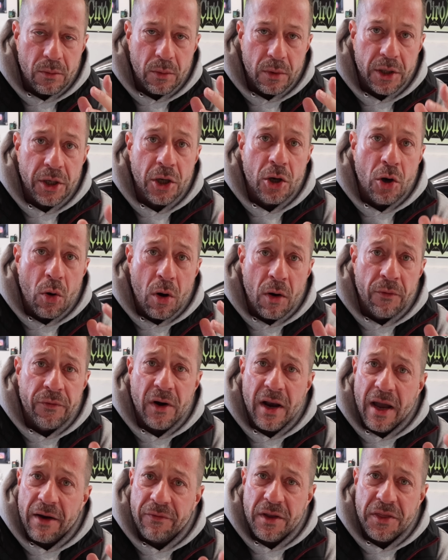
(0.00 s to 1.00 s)
We're gonna go
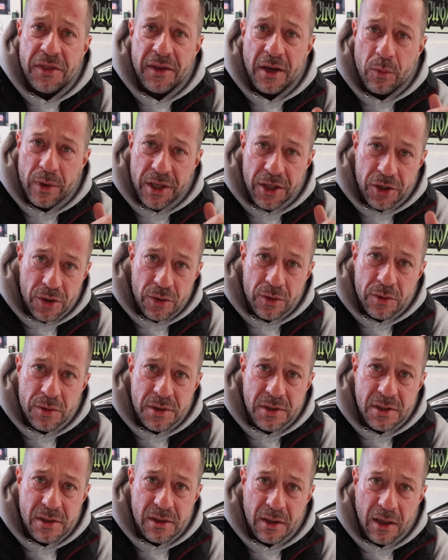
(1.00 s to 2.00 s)
over everything we
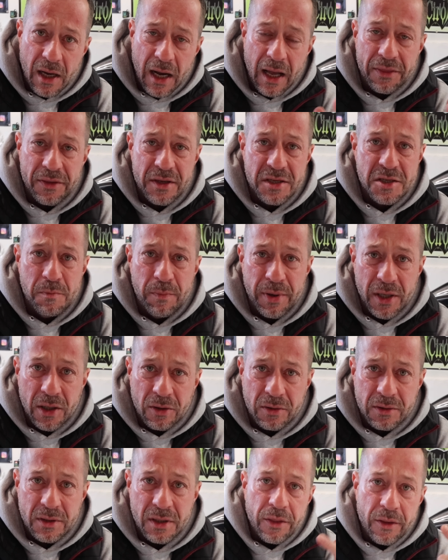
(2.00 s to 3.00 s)
used on this
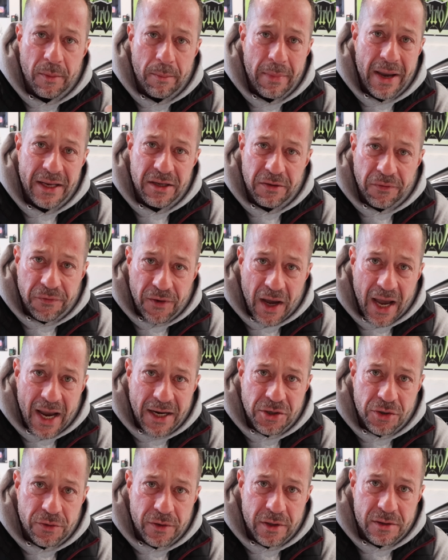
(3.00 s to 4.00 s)
build, the
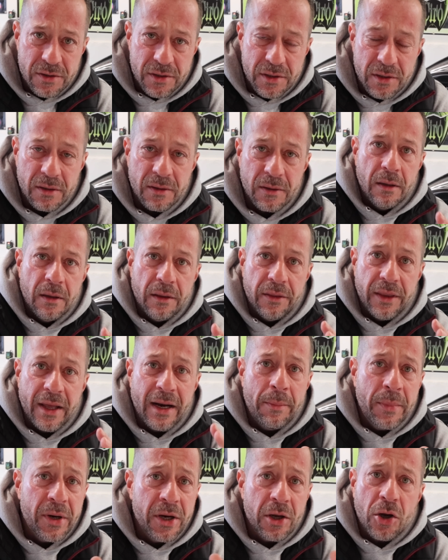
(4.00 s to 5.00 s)
manufacturers. Then
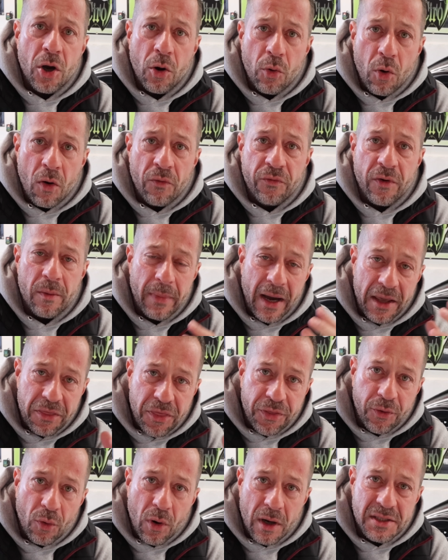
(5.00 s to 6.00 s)
I'm gonna go over my
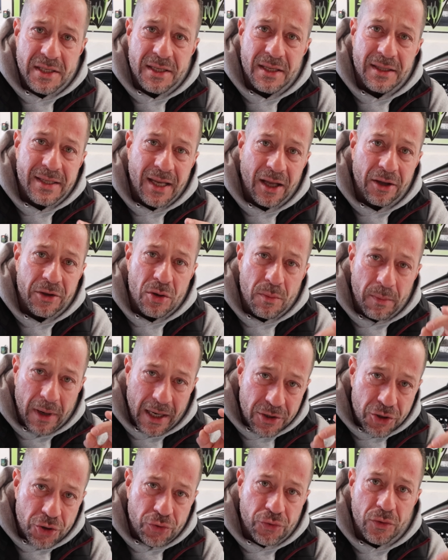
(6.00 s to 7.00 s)
thoughts and tell you
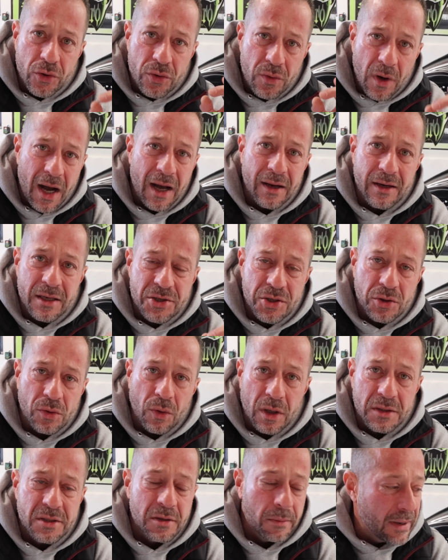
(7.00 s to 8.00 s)
my true honest
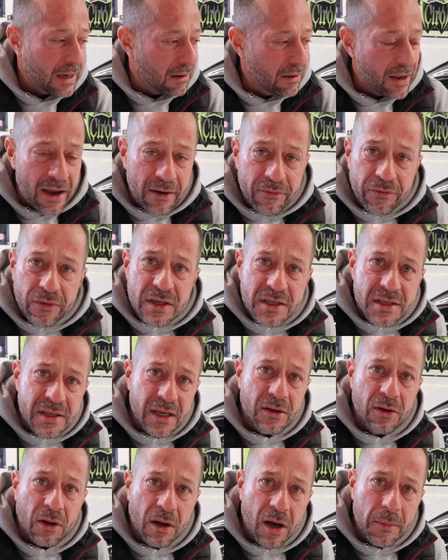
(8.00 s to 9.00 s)
thoughts about every
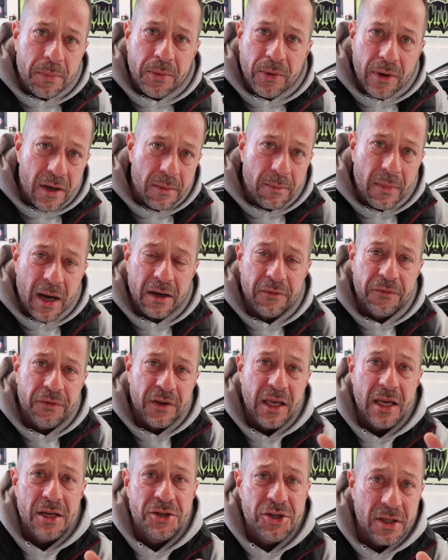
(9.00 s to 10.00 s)
single upgrade and
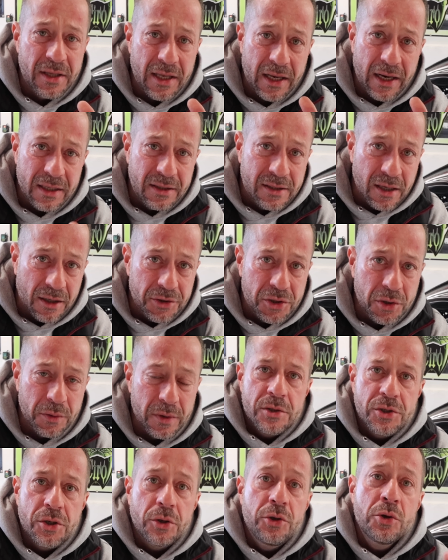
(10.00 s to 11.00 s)
modification that I've done to
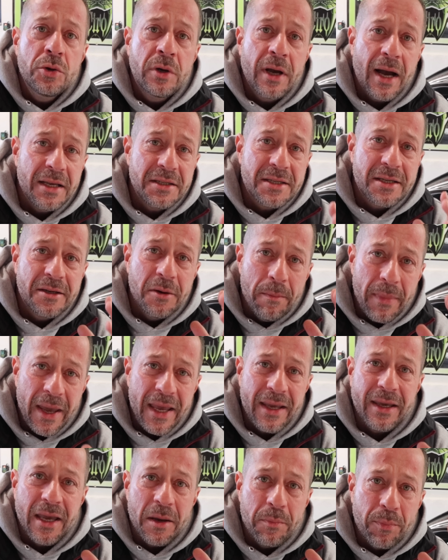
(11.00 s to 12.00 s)
it, so you guys can
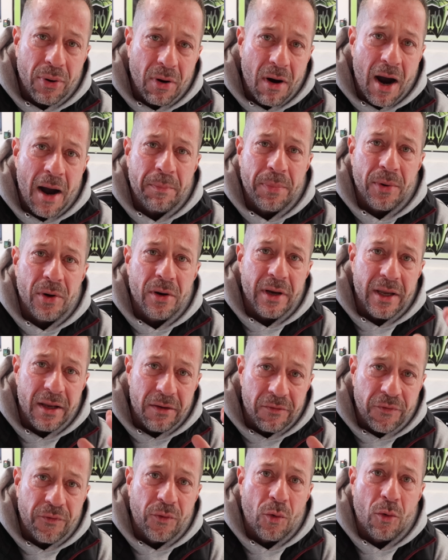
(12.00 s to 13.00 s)
make a proper
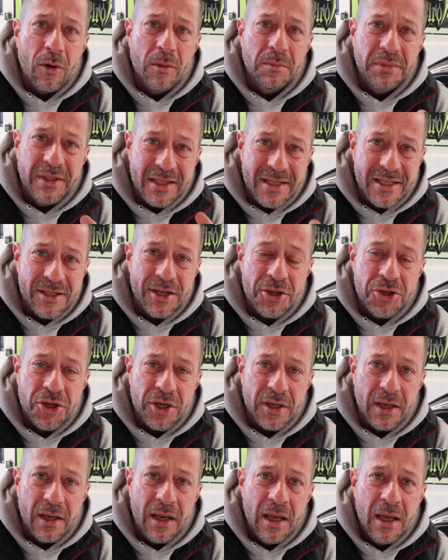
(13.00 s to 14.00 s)
informed
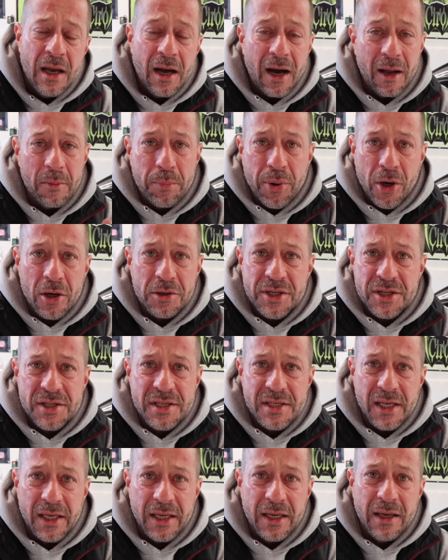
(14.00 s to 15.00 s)
decision on
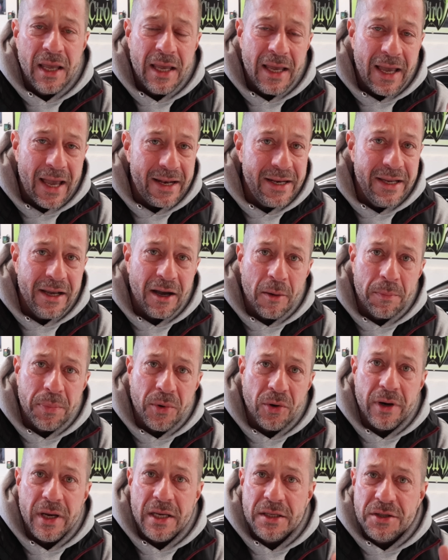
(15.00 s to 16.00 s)
purchasing any
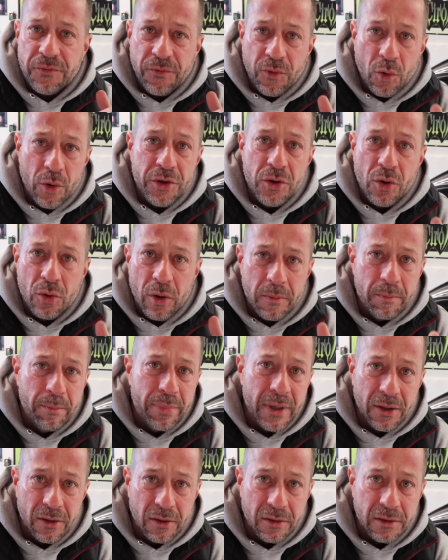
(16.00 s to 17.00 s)
upgrades for your
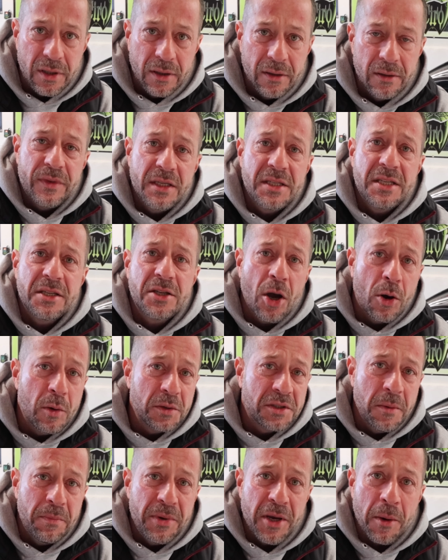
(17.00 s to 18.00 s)
build. This is
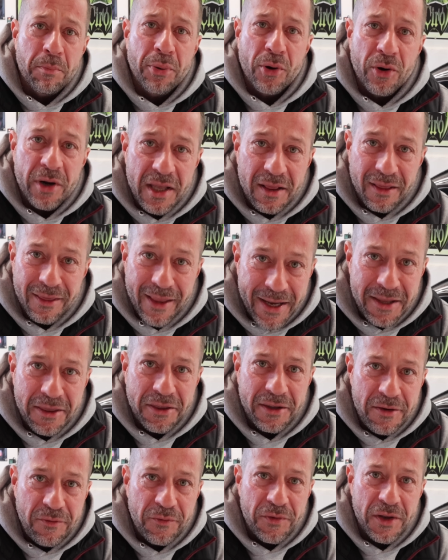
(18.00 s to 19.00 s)
going to be a pretty
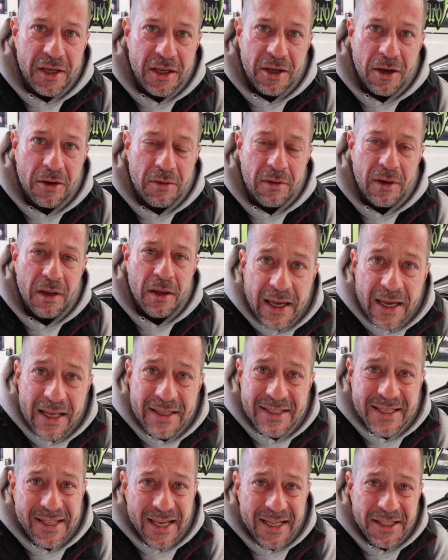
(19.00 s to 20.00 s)
lengthy video,
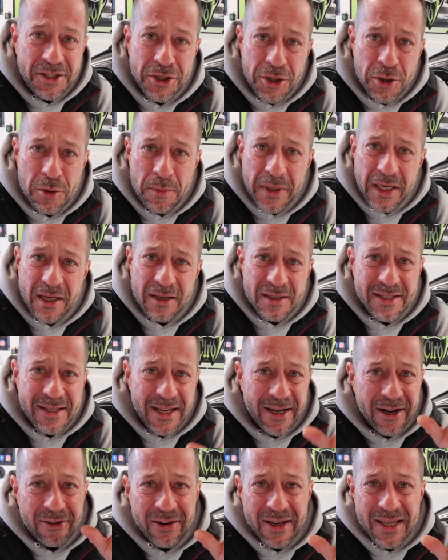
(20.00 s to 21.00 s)
and stay tuned because
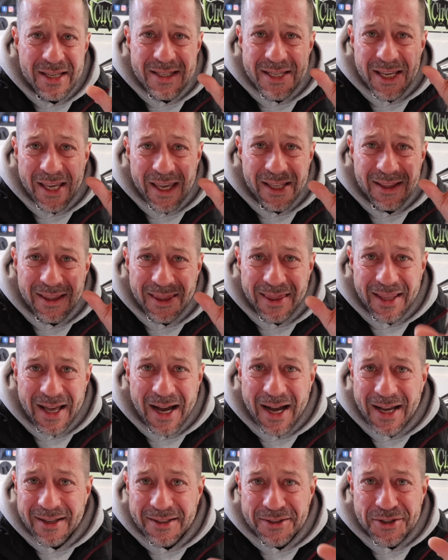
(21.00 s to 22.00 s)
there is a
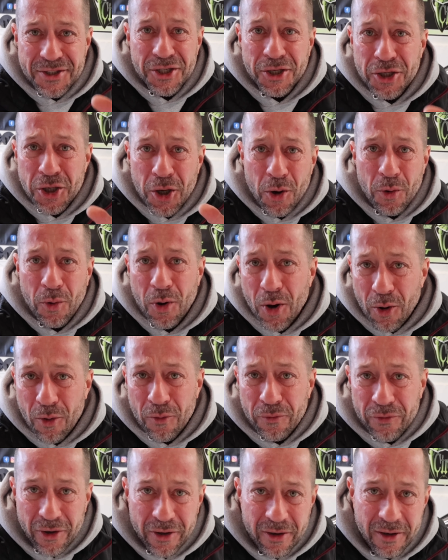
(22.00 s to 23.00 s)
lot to go
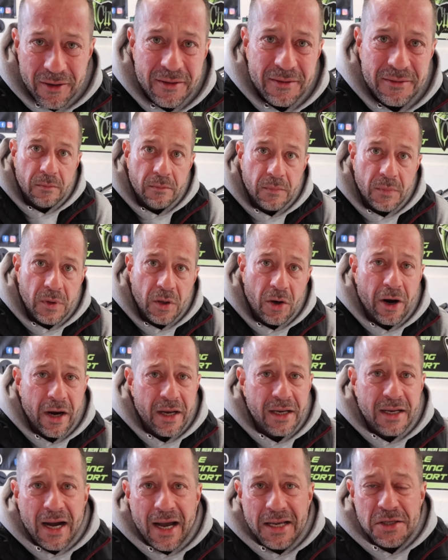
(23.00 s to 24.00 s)
over. All
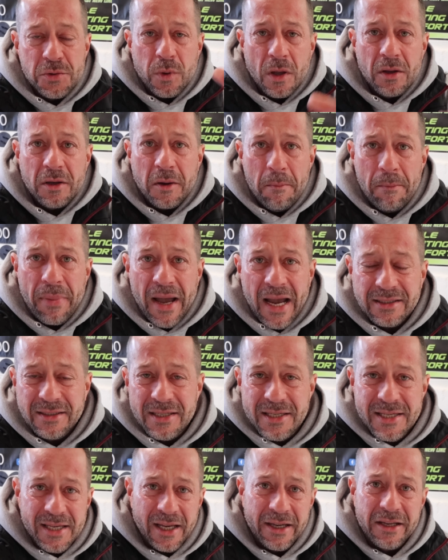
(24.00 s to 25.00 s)
right guys, welcome back
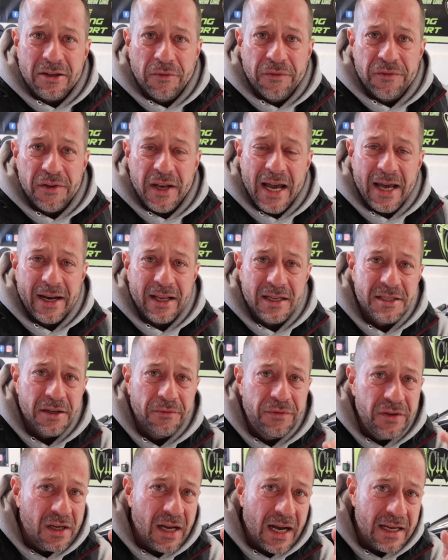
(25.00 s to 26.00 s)
to Cycle Fanatix.
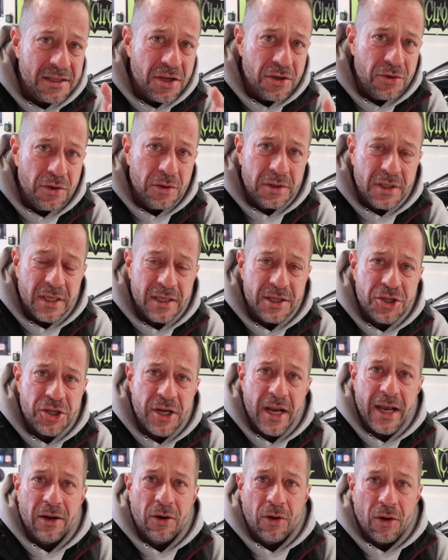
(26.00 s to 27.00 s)
If you guys are new to this
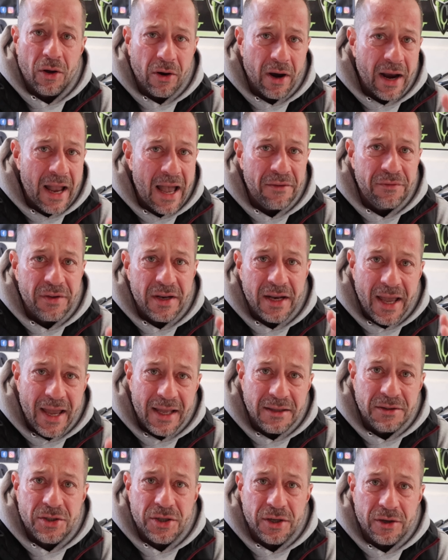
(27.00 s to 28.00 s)
channel or haven't
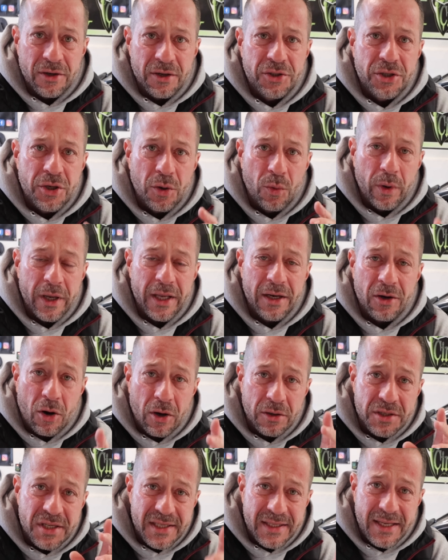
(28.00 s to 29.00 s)
entered to win
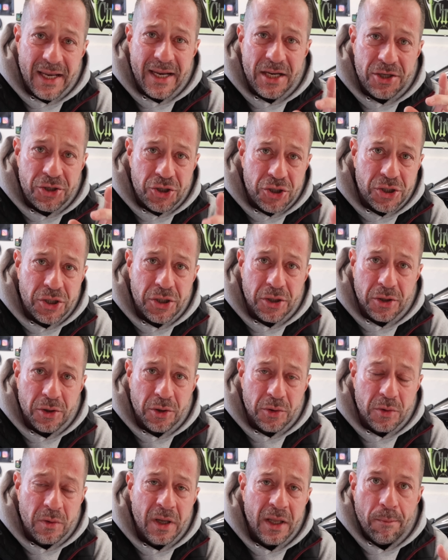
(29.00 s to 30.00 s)
our Stage
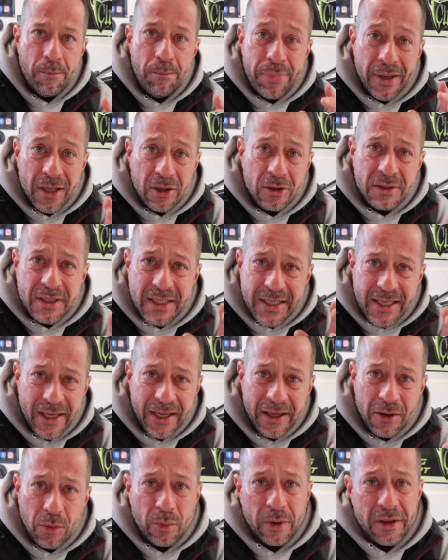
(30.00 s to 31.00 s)
2 build
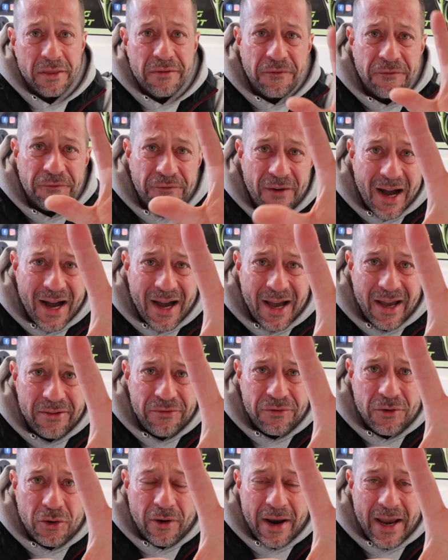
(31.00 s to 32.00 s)
kit with
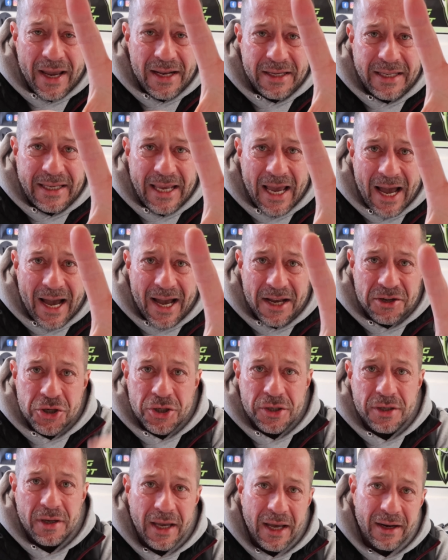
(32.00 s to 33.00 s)
$5,000
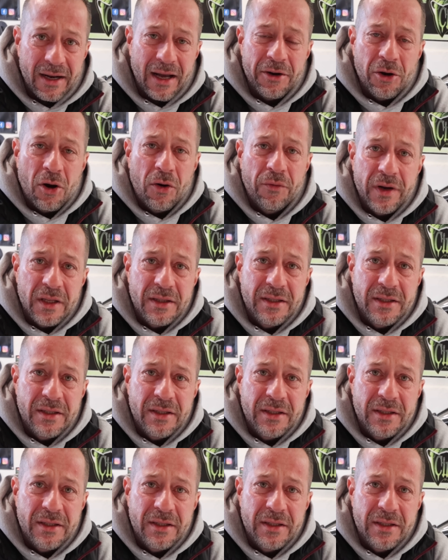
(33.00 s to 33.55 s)
cash, head on over to